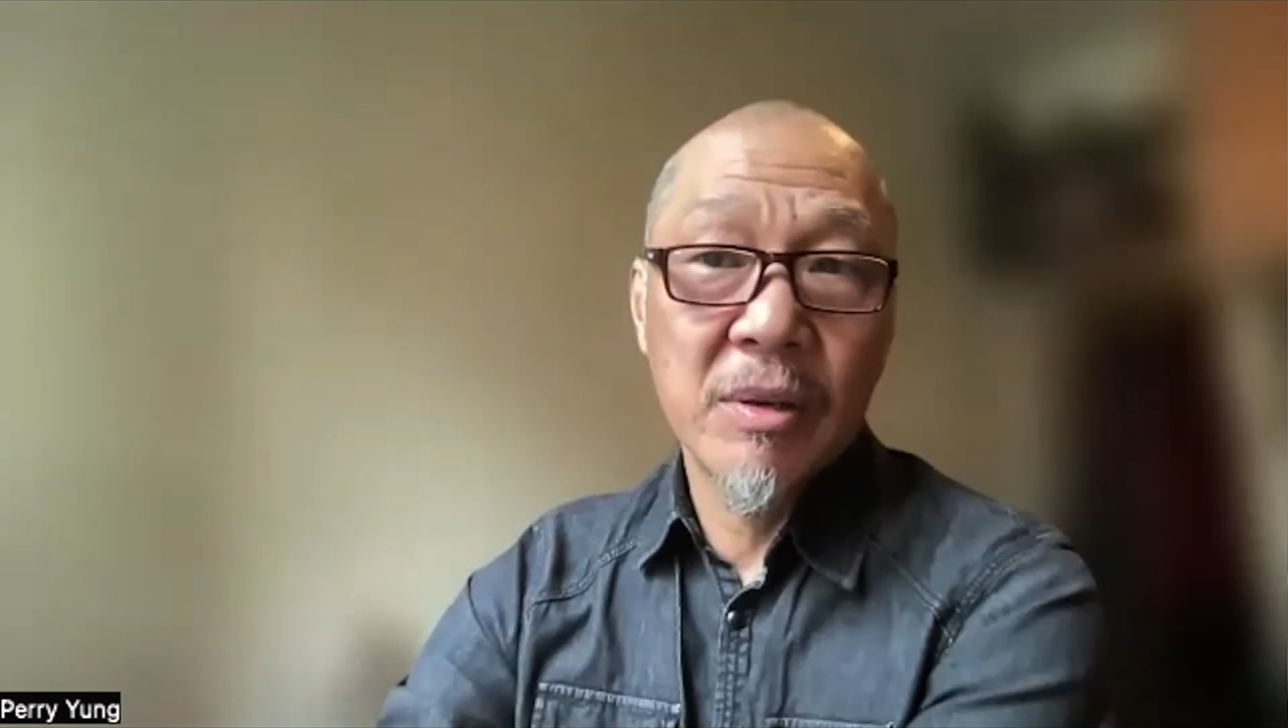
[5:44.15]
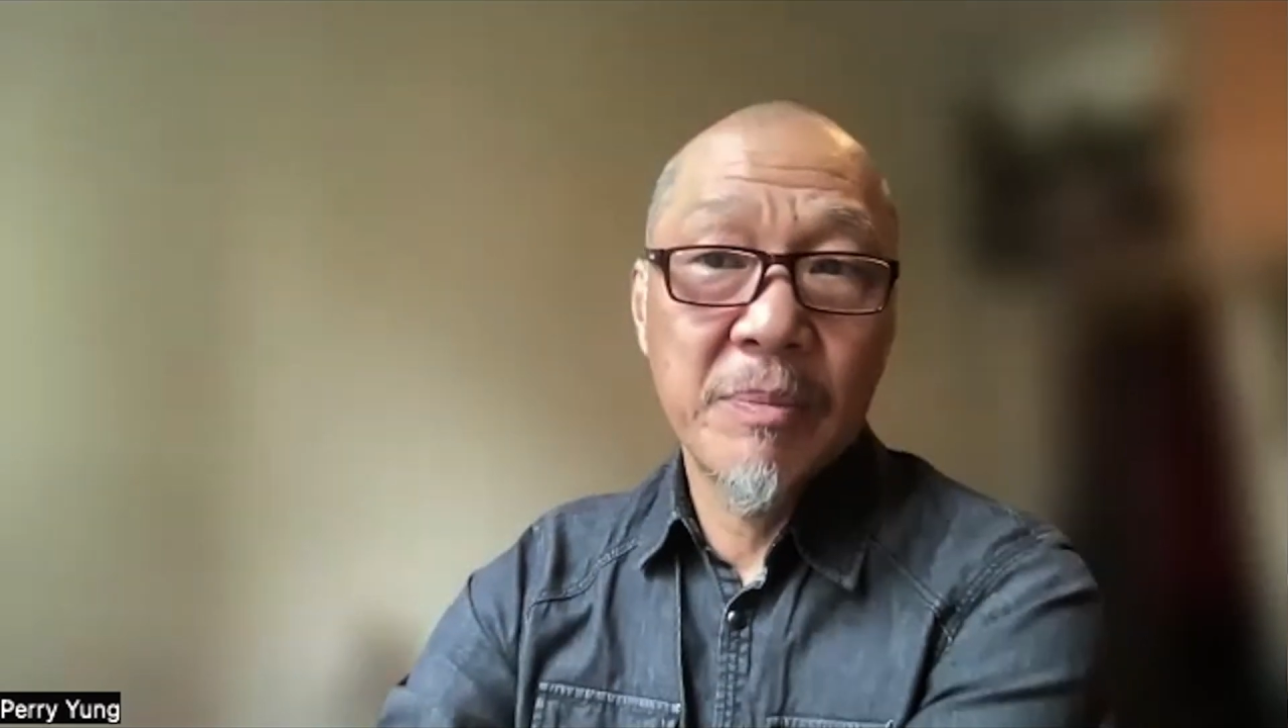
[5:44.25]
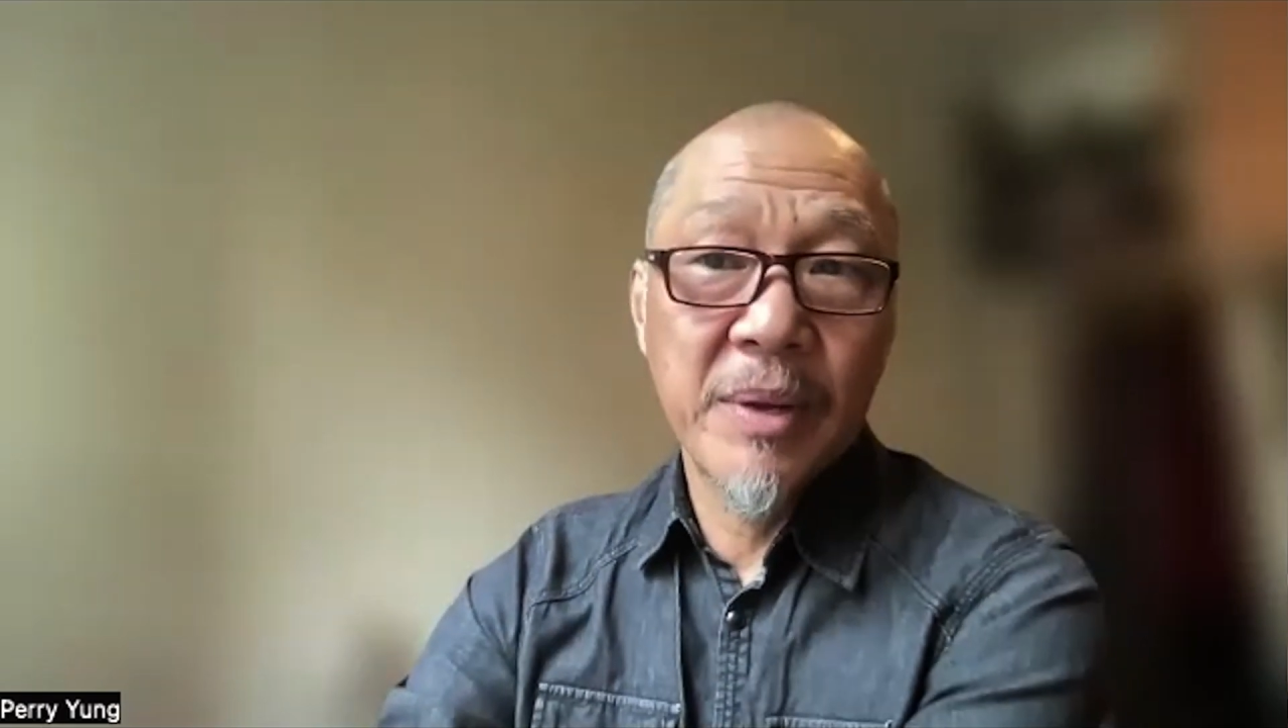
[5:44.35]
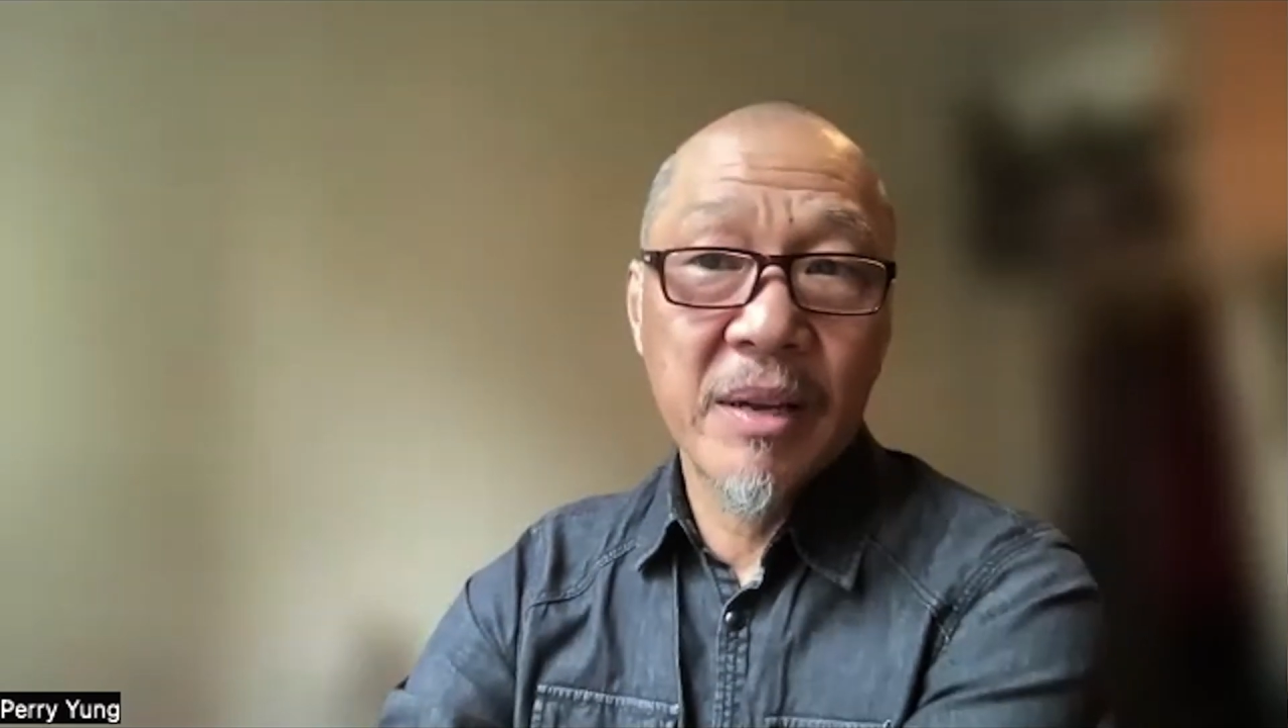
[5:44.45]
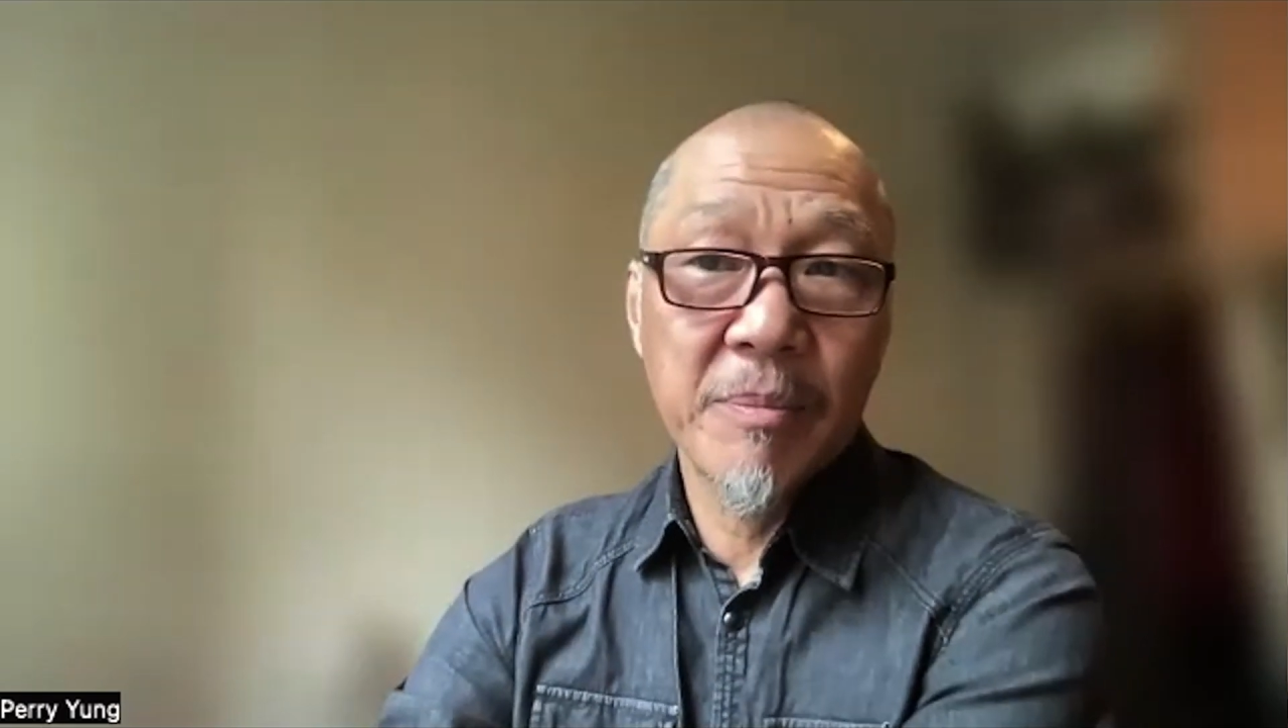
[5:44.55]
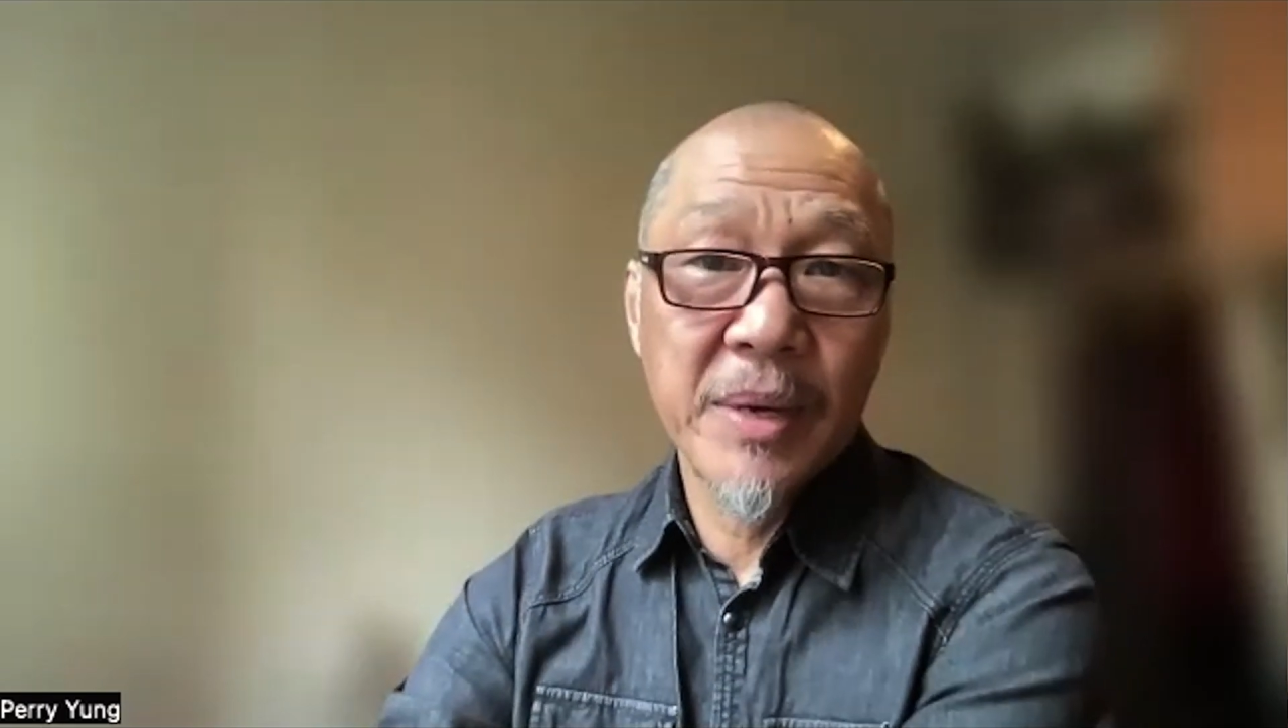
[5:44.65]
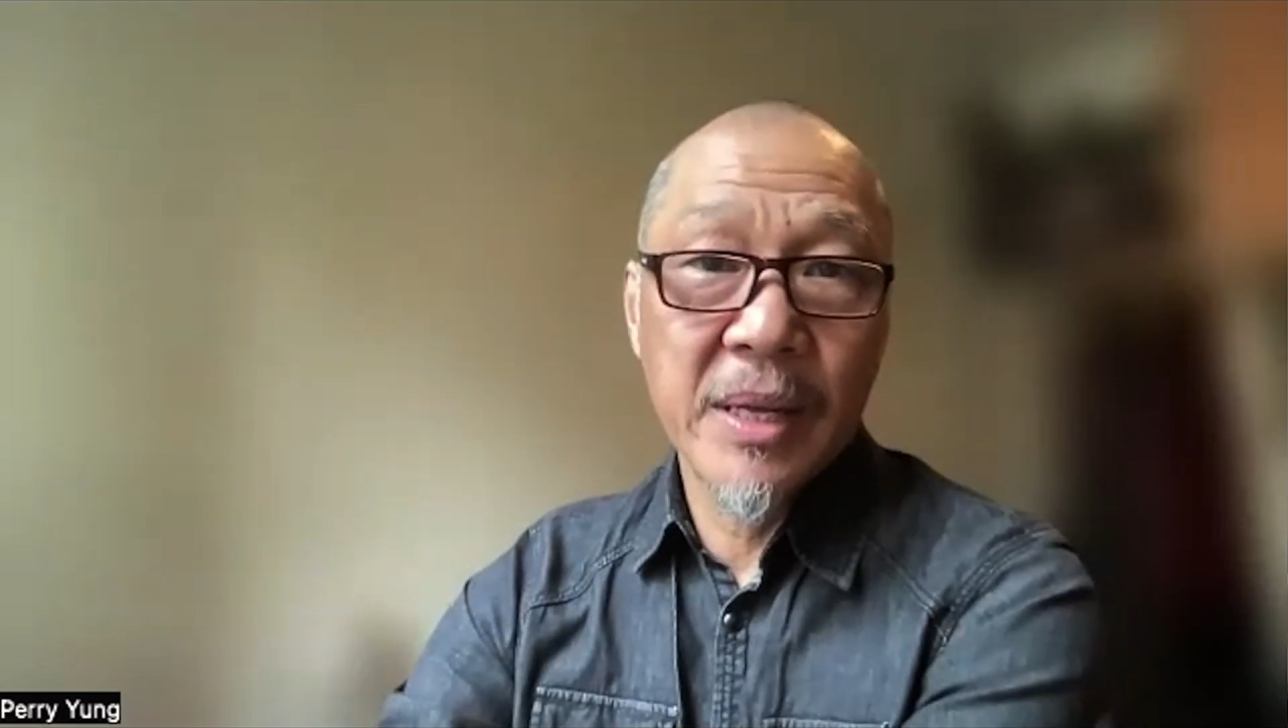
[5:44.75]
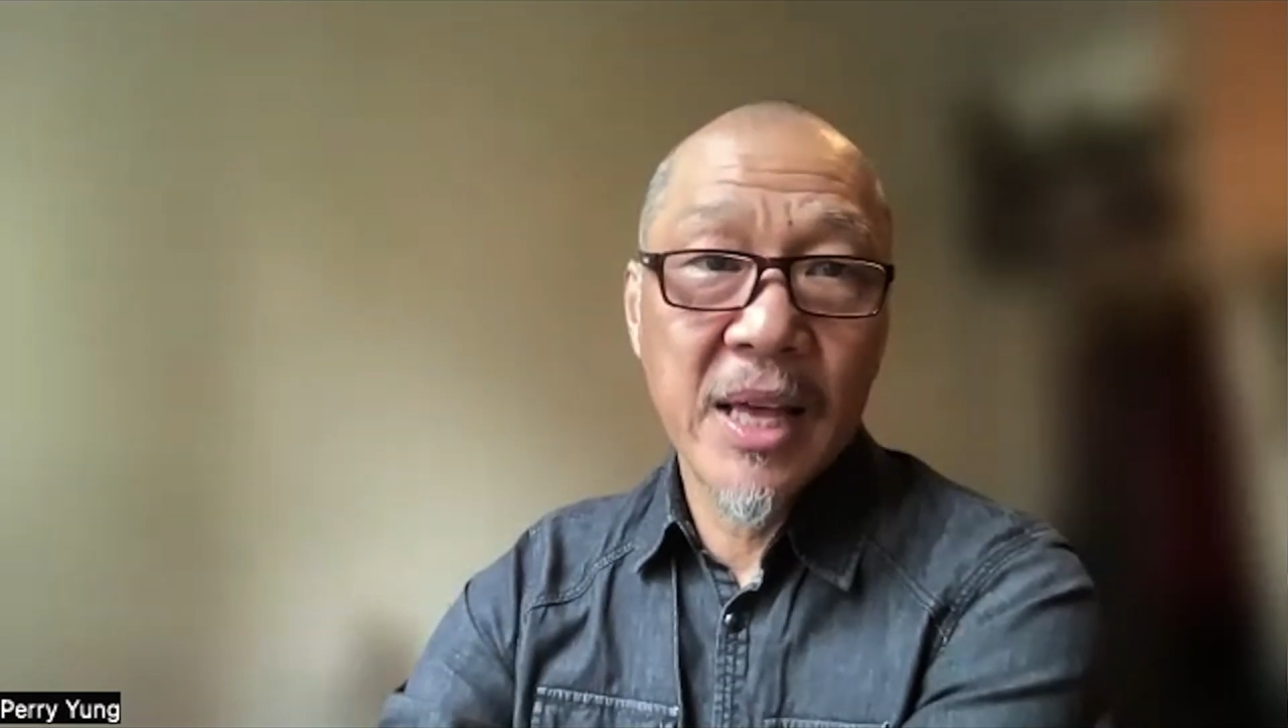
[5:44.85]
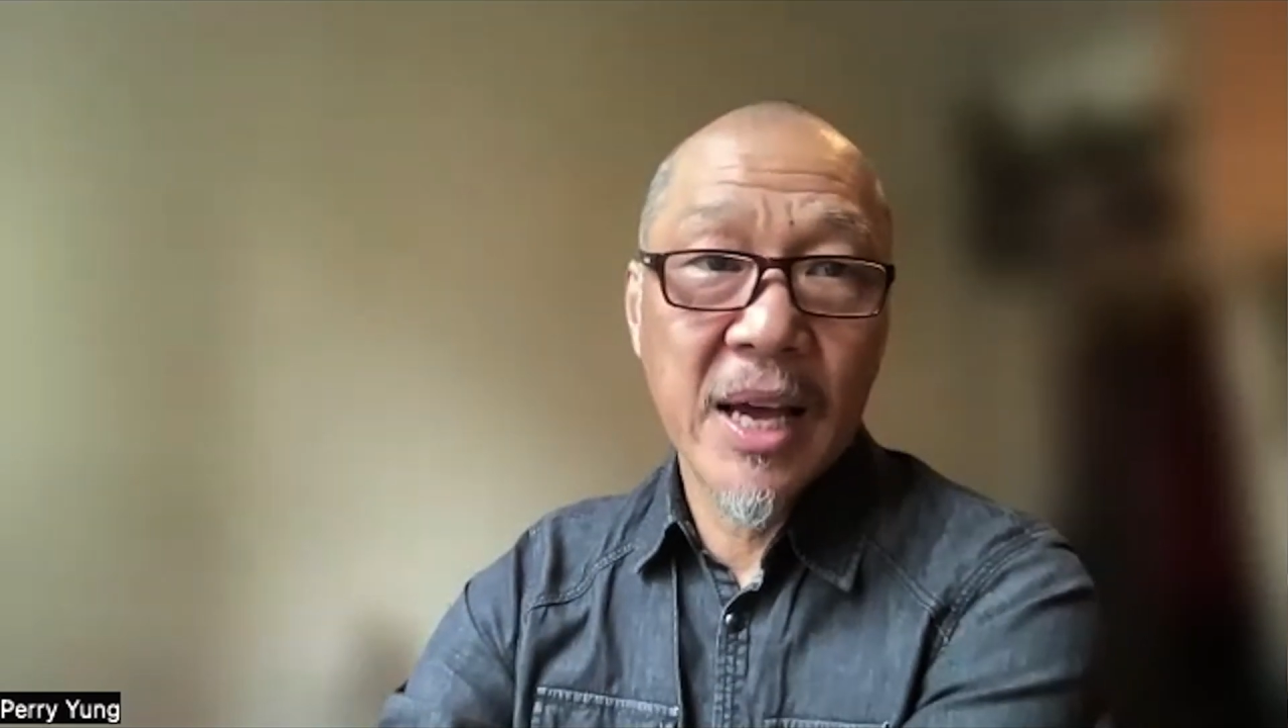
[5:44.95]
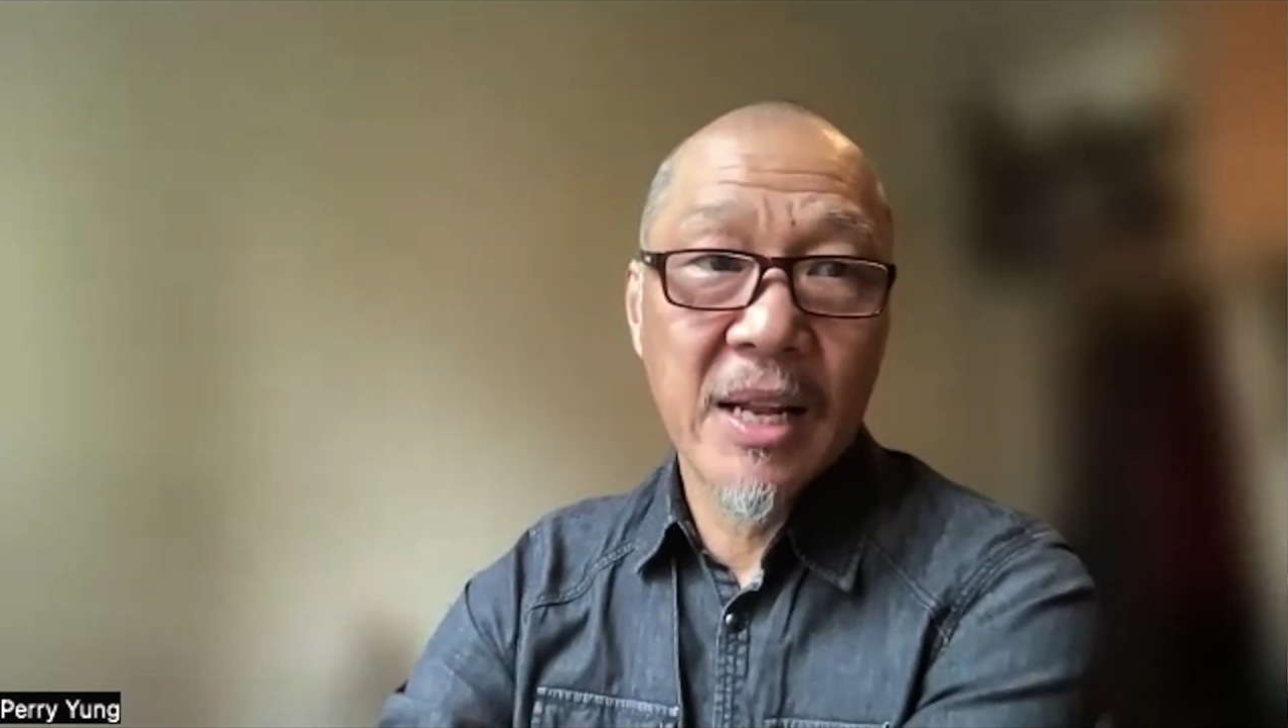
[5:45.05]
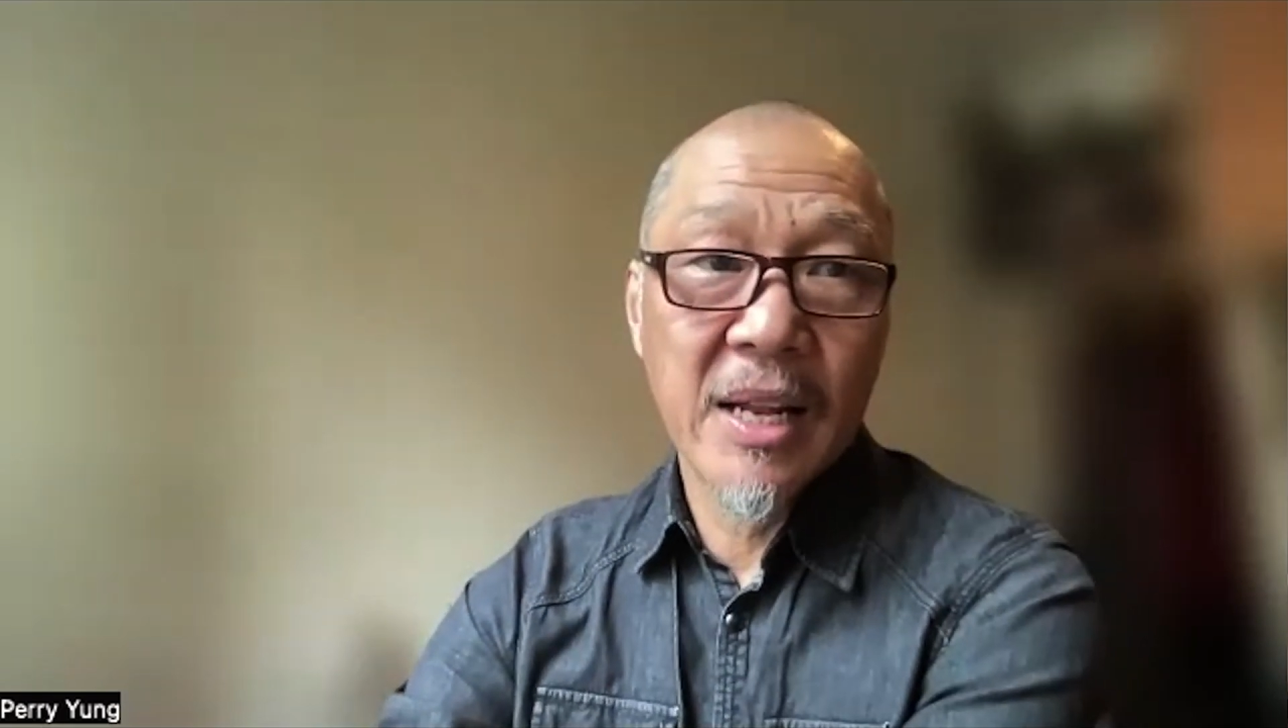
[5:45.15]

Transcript: being that